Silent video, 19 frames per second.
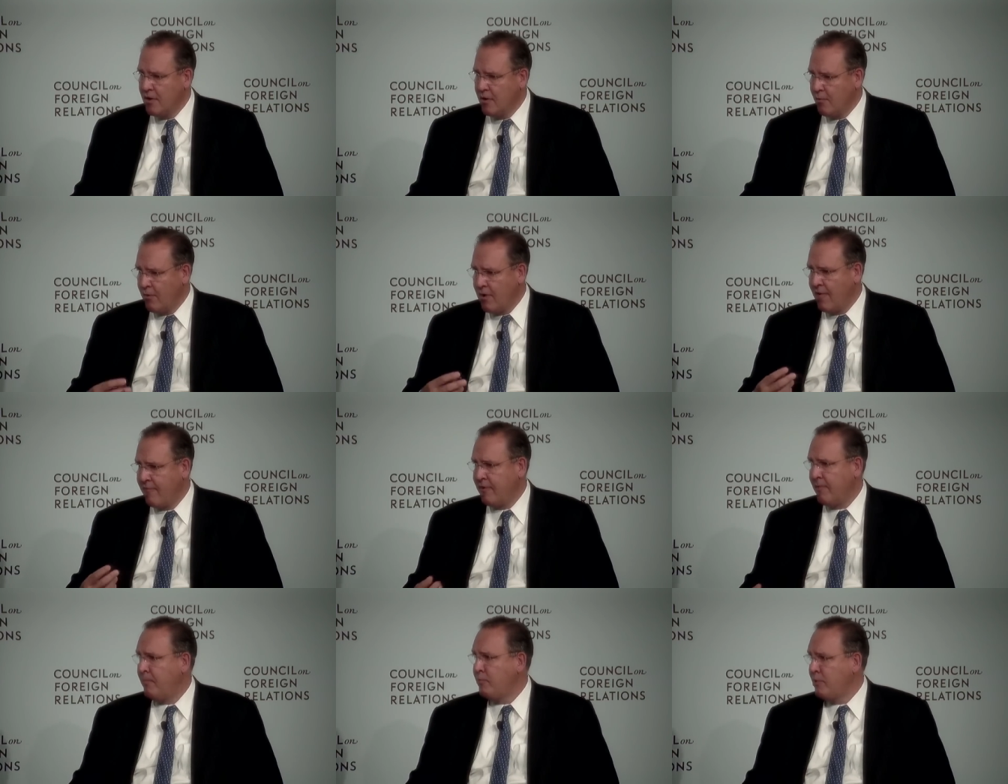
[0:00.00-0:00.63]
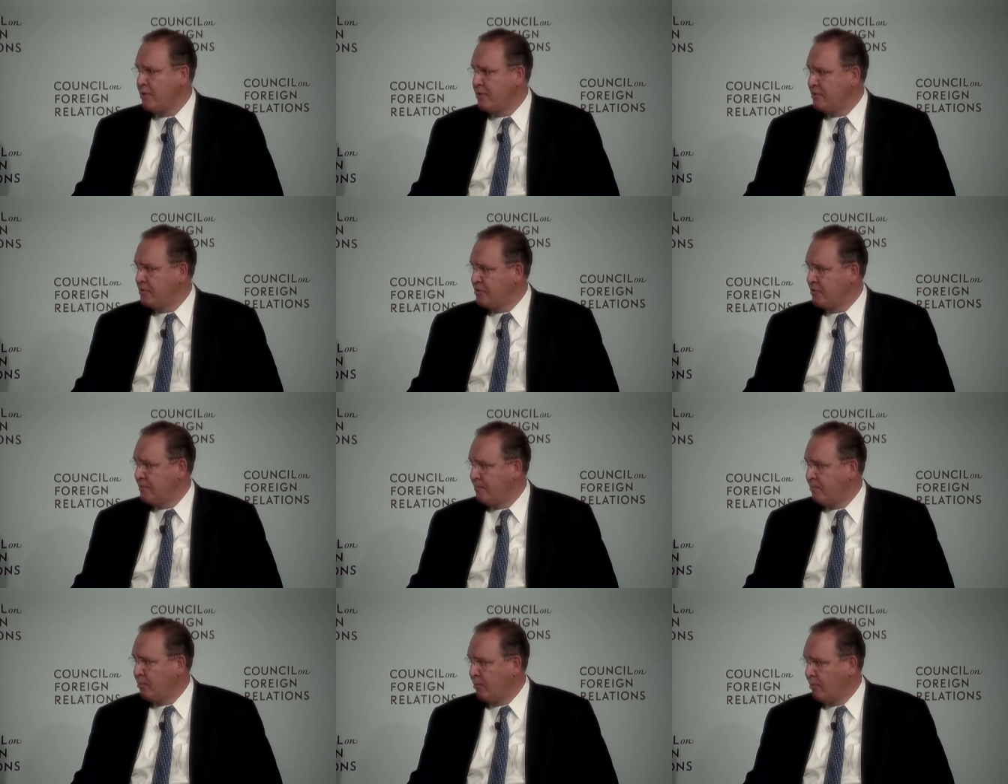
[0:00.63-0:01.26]
we have an
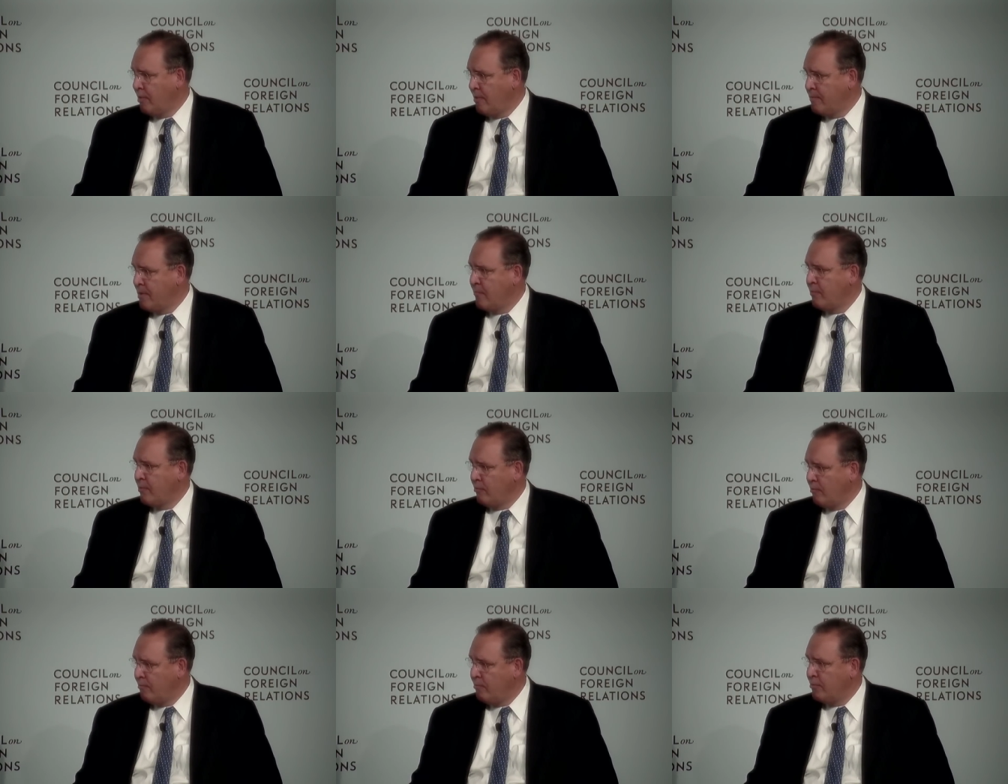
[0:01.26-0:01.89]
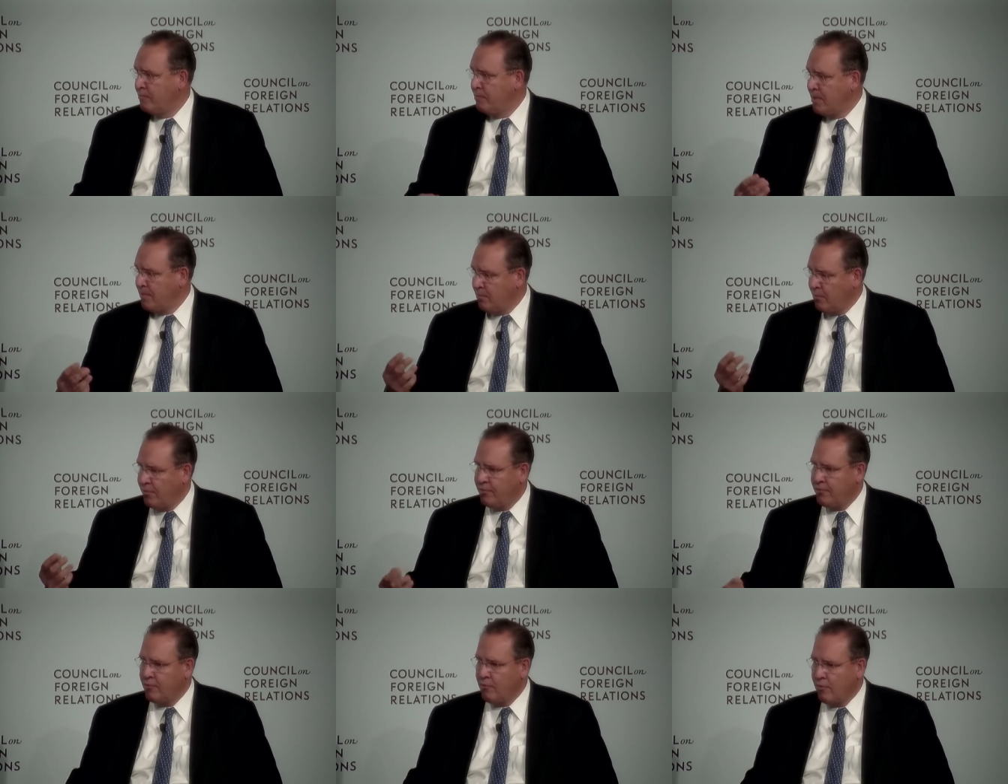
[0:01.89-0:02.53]
apprenticeship program that we will put people
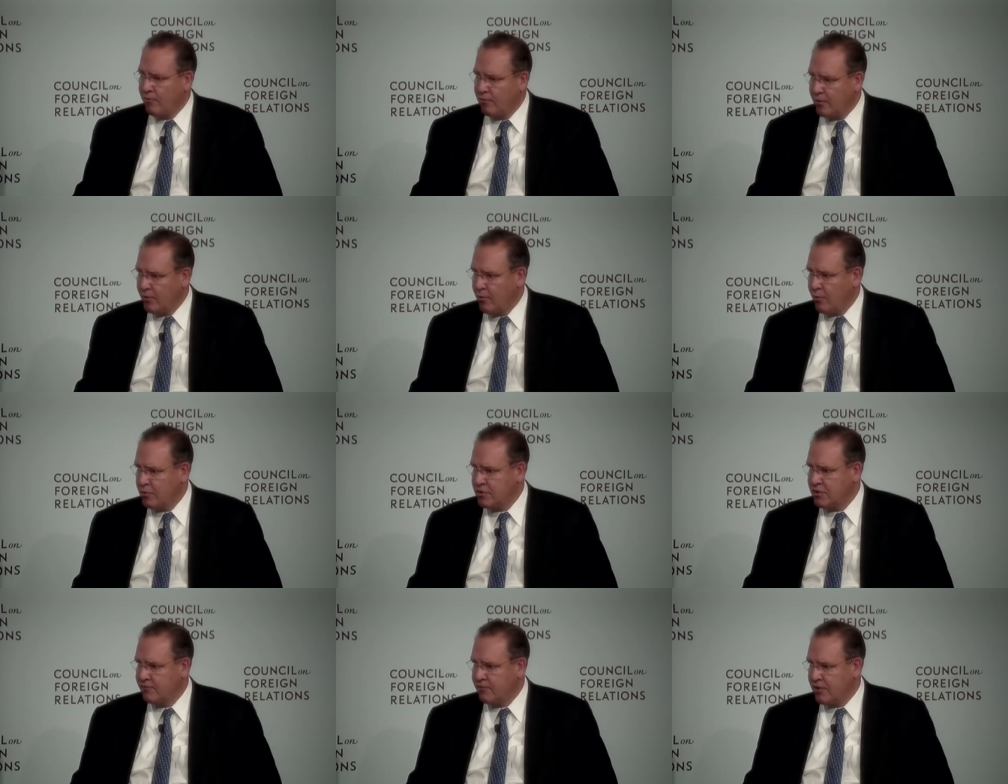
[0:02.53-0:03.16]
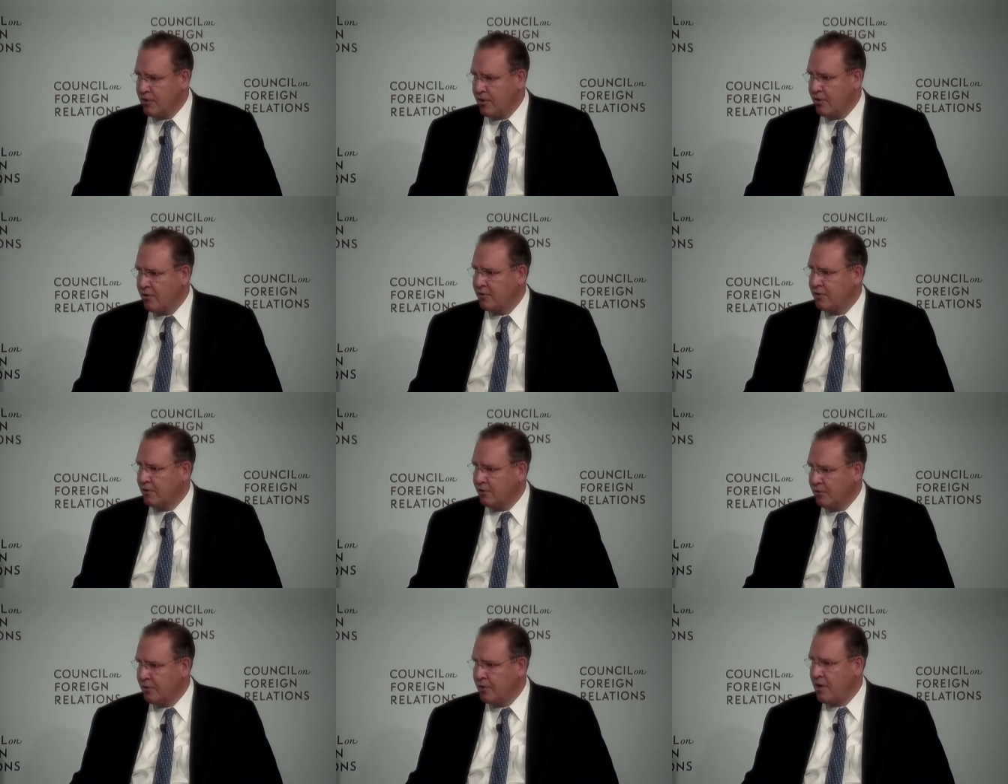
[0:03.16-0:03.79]
through over the course of a year to
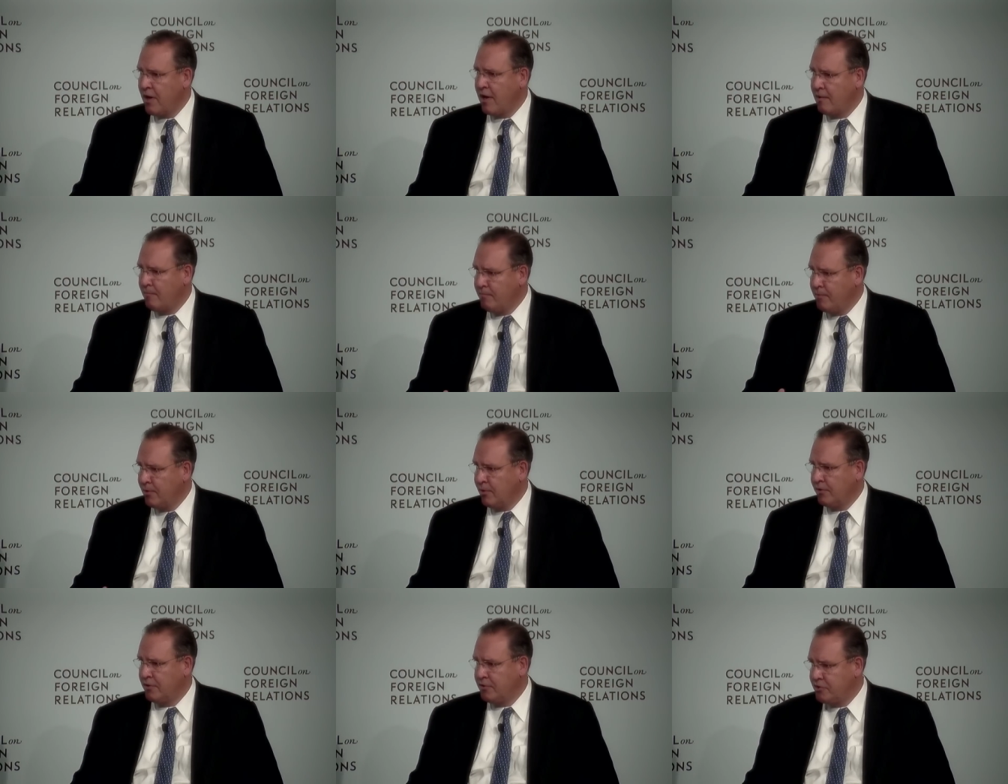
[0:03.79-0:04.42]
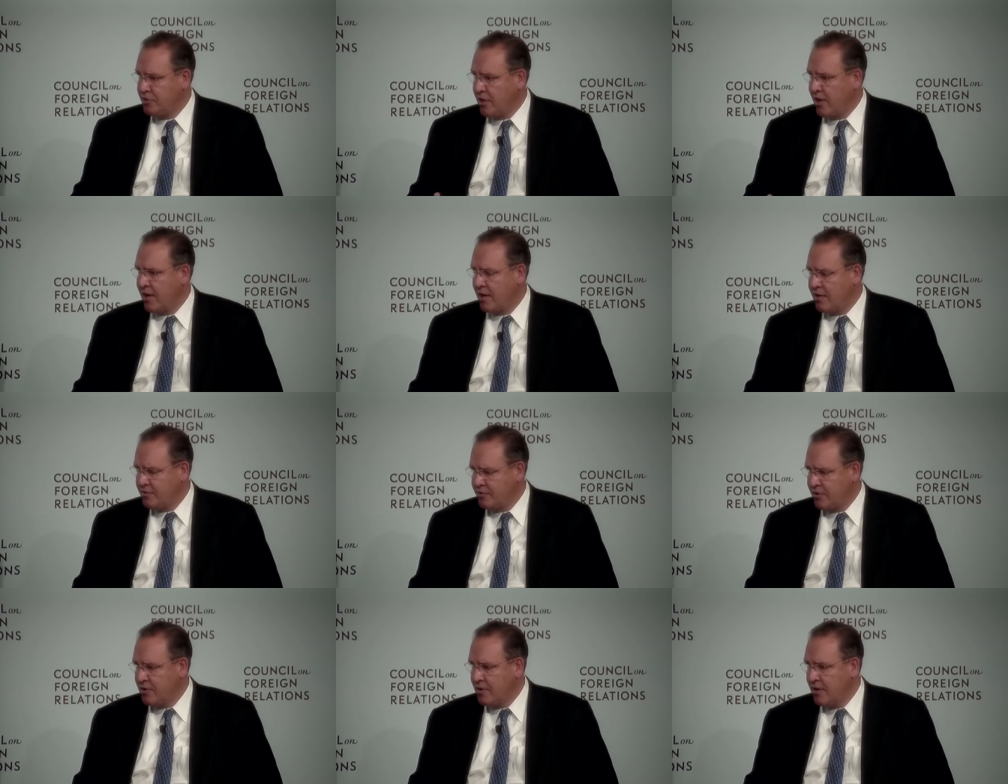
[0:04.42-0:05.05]
learn how to build a jet
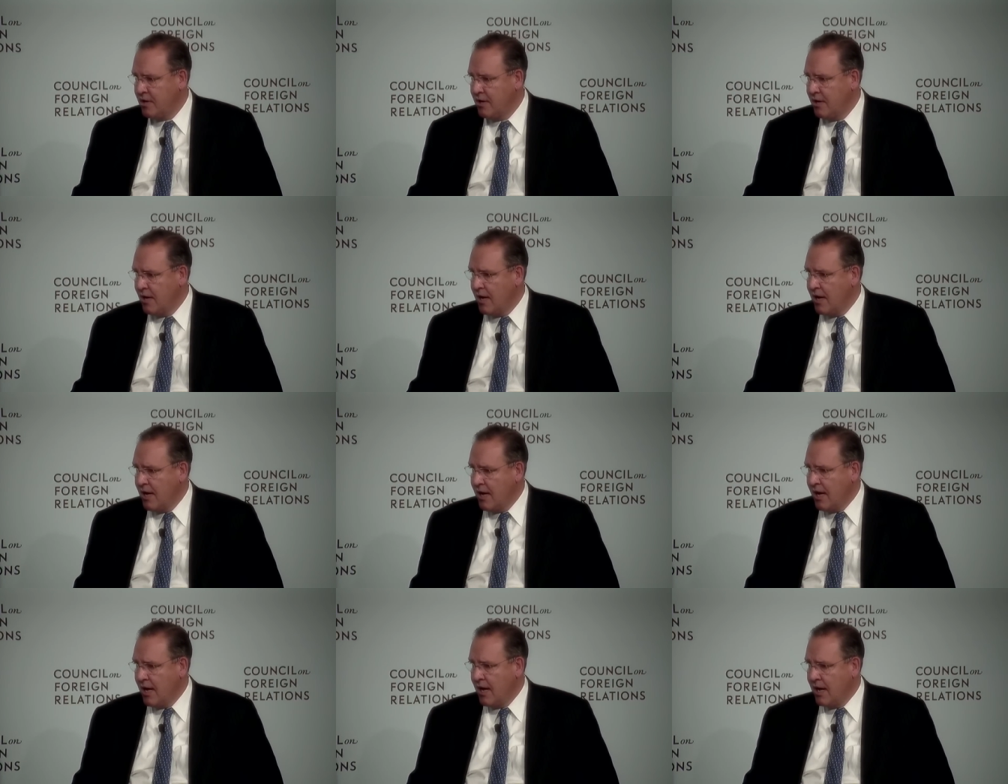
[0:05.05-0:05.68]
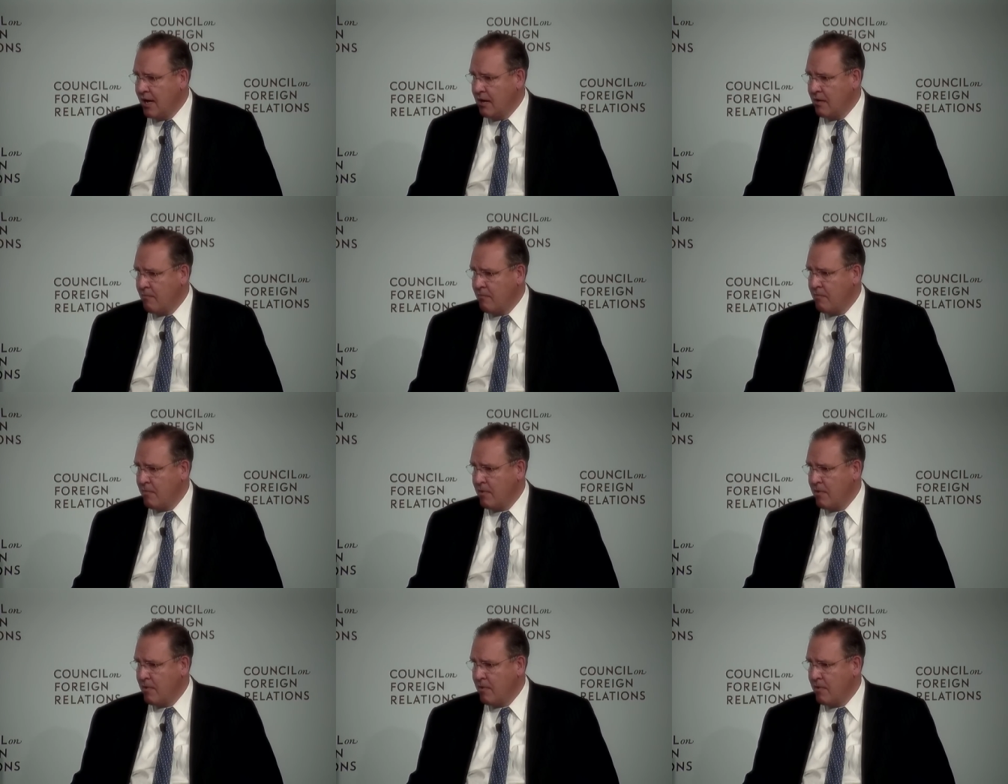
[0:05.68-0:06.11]
engine. Um,